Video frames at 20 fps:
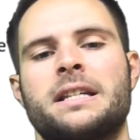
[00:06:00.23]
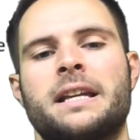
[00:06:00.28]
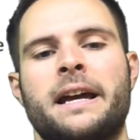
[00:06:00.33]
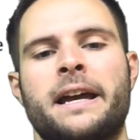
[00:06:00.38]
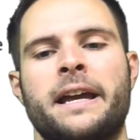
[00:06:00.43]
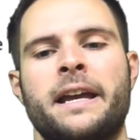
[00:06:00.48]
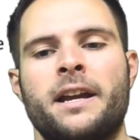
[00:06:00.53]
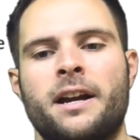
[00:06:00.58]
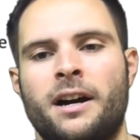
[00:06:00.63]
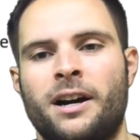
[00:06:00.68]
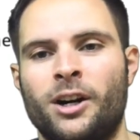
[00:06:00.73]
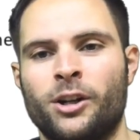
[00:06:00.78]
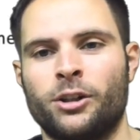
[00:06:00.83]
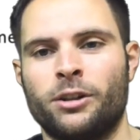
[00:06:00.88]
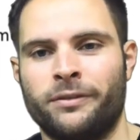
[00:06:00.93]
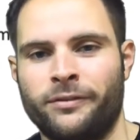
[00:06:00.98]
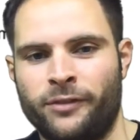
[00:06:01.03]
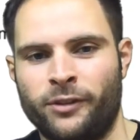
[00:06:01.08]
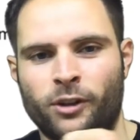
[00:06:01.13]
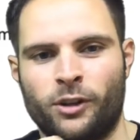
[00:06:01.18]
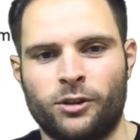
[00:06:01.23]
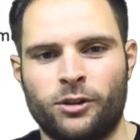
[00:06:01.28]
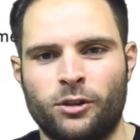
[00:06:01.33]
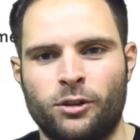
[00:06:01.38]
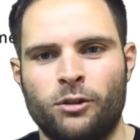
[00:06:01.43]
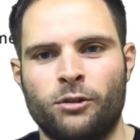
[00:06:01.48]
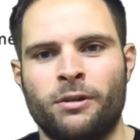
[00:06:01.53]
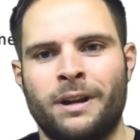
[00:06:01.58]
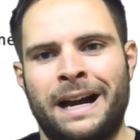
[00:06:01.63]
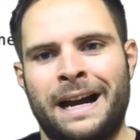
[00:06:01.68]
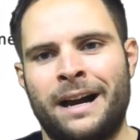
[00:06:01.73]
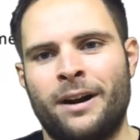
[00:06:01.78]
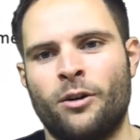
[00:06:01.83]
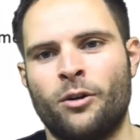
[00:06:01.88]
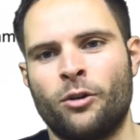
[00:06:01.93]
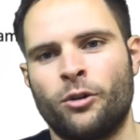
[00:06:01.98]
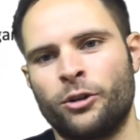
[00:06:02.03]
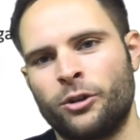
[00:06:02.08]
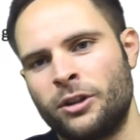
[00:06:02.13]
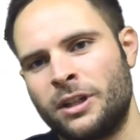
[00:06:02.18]
say, oh, you forgot to do that,
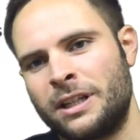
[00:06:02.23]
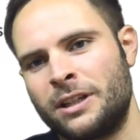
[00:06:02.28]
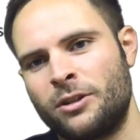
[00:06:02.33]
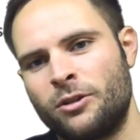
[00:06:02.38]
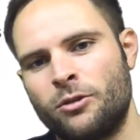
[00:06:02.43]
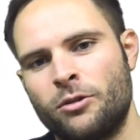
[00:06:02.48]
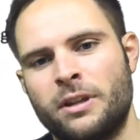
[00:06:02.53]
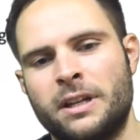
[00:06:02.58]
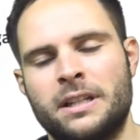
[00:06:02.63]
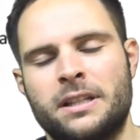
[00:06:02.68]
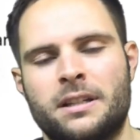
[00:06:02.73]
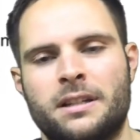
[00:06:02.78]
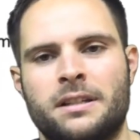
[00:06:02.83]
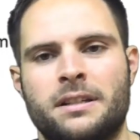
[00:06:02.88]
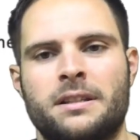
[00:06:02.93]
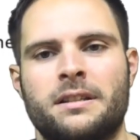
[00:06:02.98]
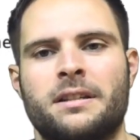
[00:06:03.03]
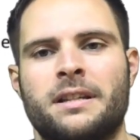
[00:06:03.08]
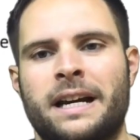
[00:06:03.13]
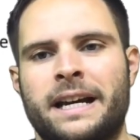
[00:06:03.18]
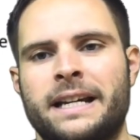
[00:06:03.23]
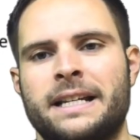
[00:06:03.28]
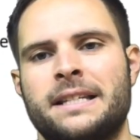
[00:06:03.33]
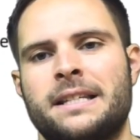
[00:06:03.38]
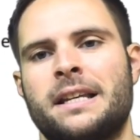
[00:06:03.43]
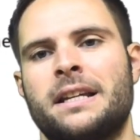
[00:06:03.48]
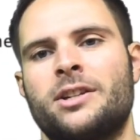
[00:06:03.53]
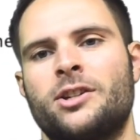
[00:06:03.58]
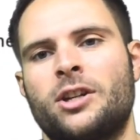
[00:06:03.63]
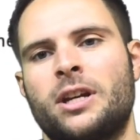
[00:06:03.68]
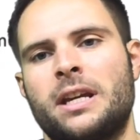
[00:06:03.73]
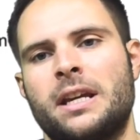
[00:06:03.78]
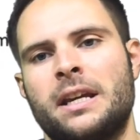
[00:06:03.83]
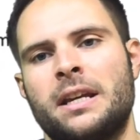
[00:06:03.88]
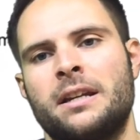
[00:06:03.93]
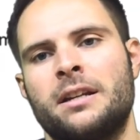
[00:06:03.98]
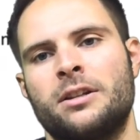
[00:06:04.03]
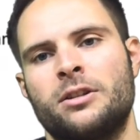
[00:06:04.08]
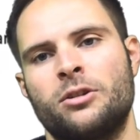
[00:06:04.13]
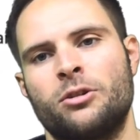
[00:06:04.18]
or you need to do this, because that is then
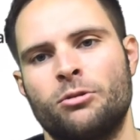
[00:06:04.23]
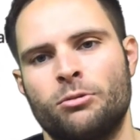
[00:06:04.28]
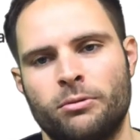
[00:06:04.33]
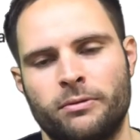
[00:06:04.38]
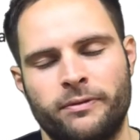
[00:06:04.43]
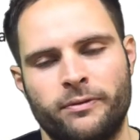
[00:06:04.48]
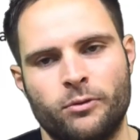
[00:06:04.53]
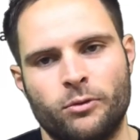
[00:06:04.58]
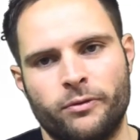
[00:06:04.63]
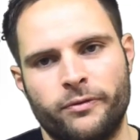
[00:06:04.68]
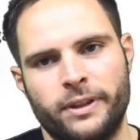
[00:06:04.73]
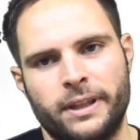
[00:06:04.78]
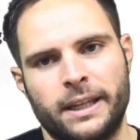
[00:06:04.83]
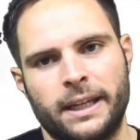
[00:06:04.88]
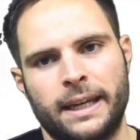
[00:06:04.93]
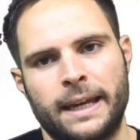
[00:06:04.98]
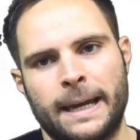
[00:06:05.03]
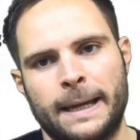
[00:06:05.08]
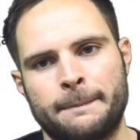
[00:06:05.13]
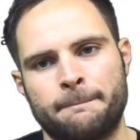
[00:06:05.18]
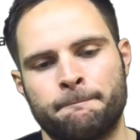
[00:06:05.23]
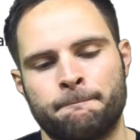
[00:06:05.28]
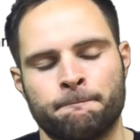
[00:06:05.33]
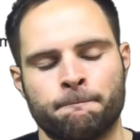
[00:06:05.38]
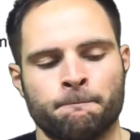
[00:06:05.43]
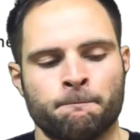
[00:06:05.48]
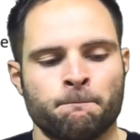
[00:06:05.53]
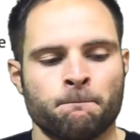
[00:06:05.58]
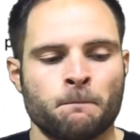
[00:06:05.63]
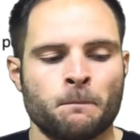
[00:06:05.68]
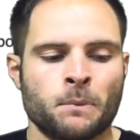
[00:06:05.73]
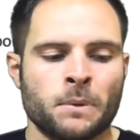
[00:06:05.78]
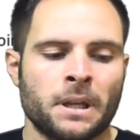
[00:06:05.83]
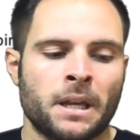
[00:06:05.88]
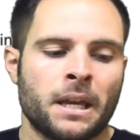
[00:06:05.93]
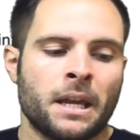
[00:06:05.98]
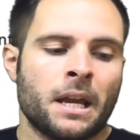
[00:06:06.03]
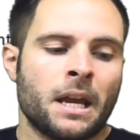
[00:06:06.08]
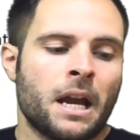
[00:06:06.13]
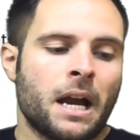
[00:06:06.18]
cheating and you will forfeit the
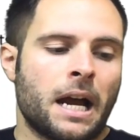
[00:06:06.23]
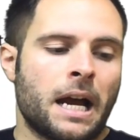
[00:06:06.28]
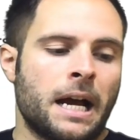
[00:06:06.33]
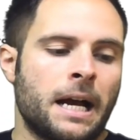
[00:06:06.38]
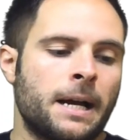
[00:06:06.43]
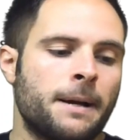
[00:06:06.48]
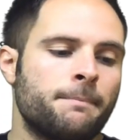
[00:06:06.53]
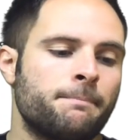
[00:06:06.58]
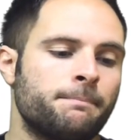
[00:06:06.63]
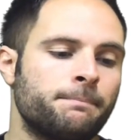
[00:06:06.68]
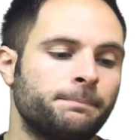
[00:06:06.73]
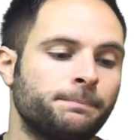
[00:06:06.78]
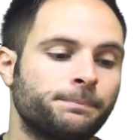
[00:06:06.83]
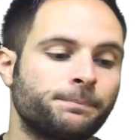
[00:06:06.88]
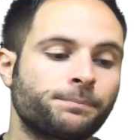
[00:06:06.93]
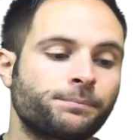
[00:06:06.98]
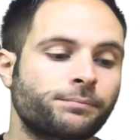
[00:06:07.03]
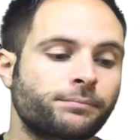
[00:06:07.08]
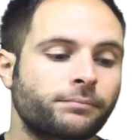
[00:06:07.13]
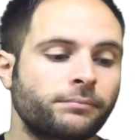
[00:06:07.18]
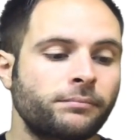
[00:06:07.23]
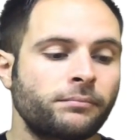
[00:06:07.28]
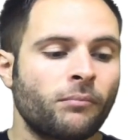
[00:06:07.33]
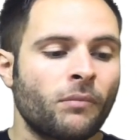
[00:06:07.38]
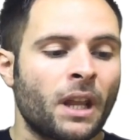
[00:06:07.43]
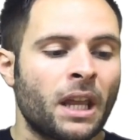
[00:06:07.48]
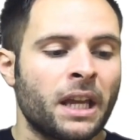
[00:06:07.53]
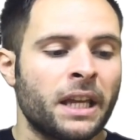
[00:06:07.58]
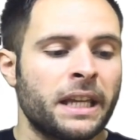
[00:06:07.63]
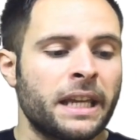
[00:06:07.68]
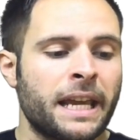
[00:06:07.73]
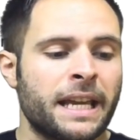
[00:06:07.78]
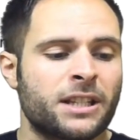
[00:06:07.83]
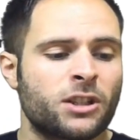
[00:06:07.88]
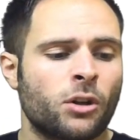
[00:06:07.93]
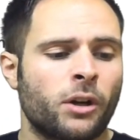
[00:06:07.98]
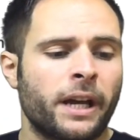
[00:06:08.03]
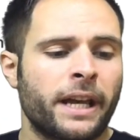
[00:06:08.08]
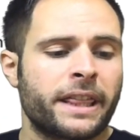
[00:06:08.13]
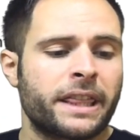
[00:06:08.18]
game. Yeah,
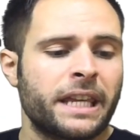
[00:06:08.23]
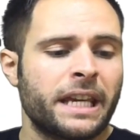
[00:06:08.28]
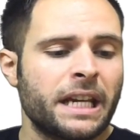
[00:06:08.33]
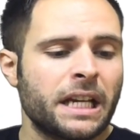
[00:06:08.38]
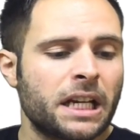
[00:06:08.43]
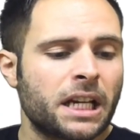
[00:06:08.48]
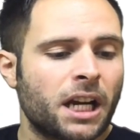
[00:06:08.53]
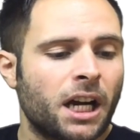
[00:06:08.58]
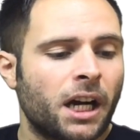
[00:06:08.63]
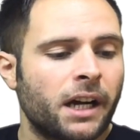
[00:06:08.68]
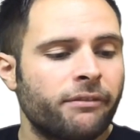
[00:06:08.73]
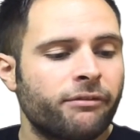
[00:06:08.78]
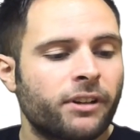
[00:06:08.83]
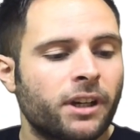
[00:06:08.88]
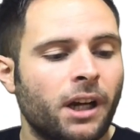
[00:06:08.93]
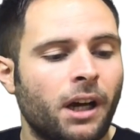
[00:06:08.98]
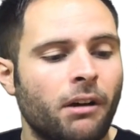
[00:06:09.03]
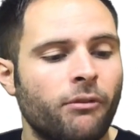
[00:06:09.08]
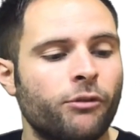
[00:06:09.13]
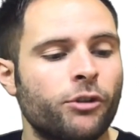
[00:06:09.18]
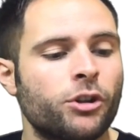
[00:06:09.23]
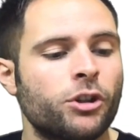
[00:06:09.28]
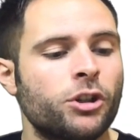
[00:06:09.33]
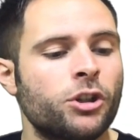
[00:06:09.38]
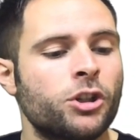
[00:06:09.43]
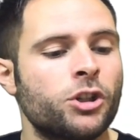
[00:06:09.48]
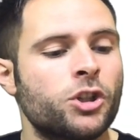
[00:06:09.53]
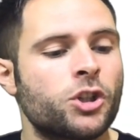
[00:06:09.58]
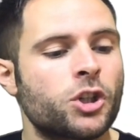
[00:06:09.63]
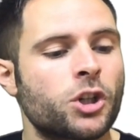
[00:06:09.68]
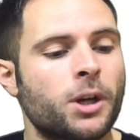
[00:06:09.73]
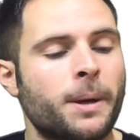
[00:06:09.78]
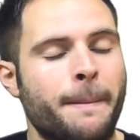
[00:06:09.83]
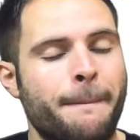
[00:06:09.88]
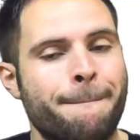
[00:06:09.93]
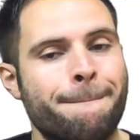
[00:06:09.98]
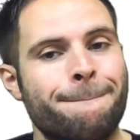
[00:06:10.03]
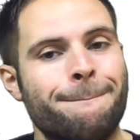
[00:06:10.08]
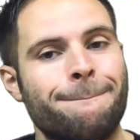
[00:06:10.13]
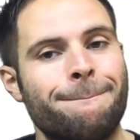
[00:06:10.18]
so I think I've covered
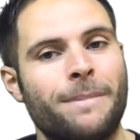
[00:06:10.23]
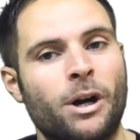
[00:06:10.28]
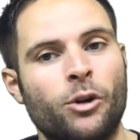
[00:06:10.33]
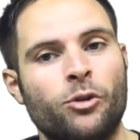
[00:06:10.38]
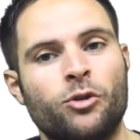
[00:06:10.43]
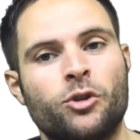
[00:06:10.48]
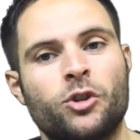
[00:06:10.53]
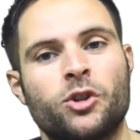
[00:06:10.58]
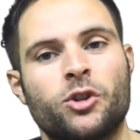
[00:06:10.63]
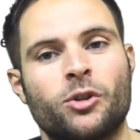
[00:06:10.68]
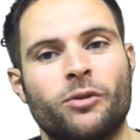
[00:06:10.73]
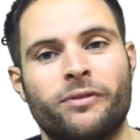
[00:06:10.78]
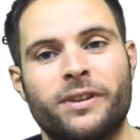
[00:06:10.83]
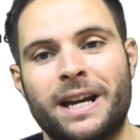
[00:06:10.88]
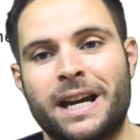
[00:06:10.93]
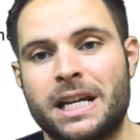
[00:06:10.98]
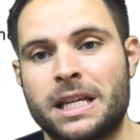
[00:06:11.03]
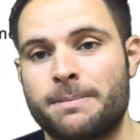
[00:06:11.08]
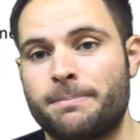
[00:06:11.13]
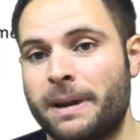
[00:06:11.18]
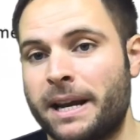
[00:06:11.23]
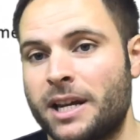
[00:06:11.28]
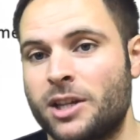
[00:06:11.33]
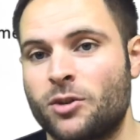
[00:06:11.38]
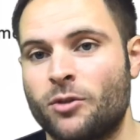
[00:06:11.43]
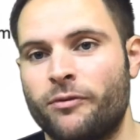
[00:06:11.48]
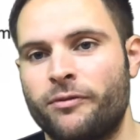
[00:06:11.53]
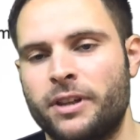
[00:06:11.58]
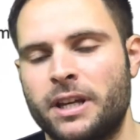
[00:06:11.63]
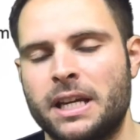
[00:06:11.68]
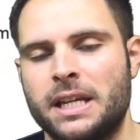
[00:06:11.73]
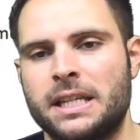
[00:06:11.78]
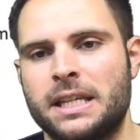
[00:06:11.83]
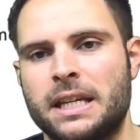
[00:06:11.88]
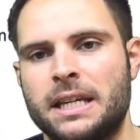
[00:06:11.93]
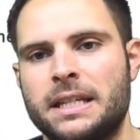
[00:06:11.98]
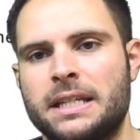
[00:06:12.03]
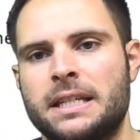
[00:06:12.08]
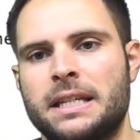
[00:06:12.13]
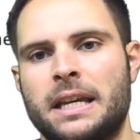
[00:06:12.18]
most of the aspects of the
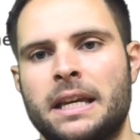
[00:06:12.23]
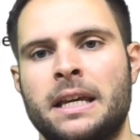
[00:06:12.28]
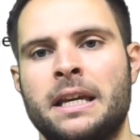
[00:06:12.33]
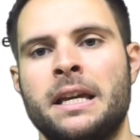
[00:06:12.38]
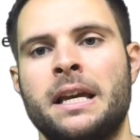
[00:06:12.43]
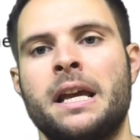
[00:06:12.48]
ETC.